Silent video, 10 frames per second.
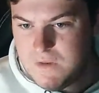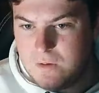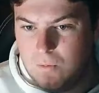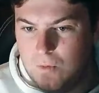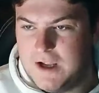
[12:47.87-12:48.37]

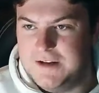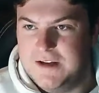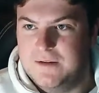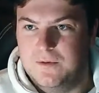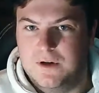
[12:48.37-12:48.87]
what I
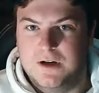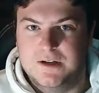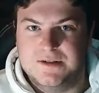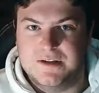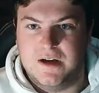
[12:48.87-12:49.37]
did
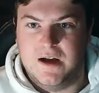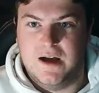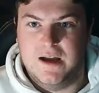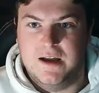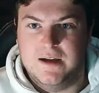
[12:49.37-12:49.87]
was
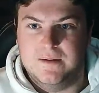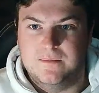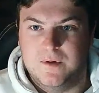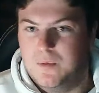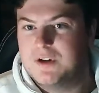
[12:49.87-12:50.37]

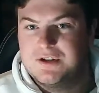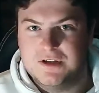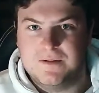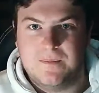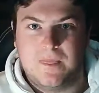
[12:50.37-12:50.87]
we watched
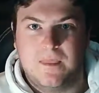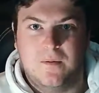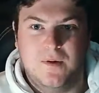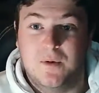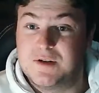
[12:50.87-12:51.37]
it.
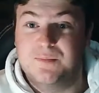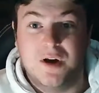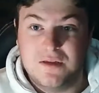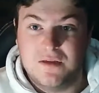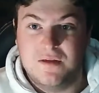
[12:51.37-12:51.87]
We watched
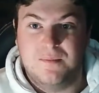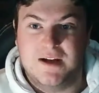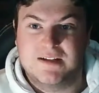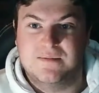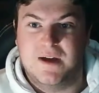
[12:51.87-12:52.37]
both of them
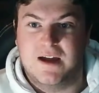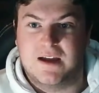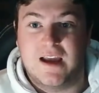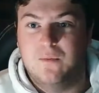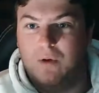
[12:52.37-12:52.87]
back to
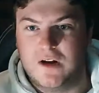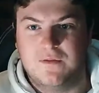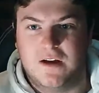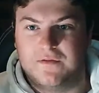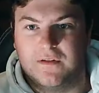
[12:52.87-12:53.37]
back, and one of
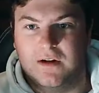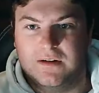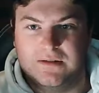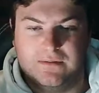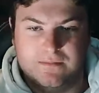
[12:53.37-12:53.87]
our
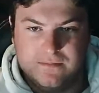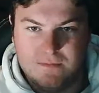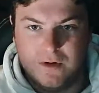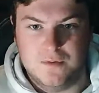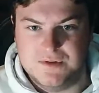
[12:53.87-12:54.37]
friend
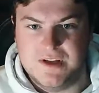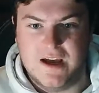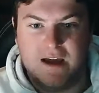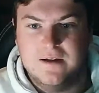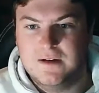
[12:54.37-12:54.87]
who was
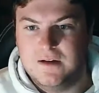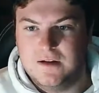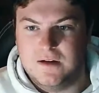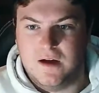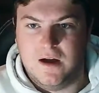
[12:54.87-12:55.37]
there
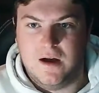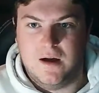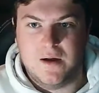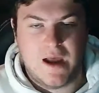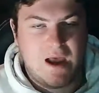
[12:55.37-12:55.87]

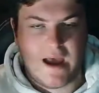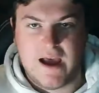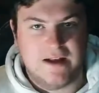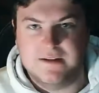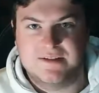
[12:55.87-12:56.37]

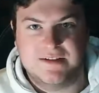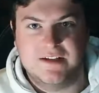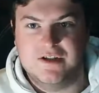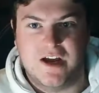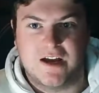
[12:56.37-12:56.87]
hadn't
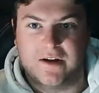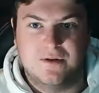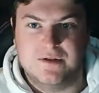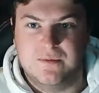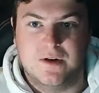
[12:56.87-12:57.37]
seen
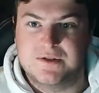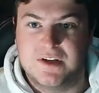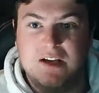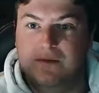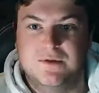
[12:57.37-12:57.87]
Jacko as well,
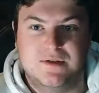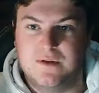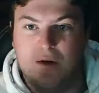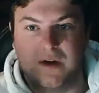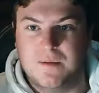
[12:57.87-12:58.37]
so he was
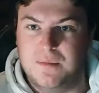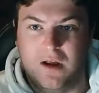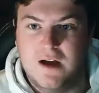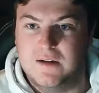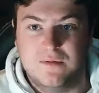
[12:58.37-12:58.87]
going in
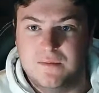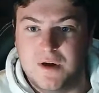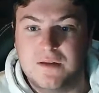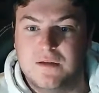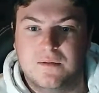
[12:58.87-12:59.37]
blind with
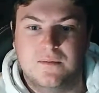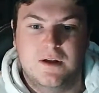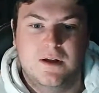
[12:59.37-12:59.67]
both of them.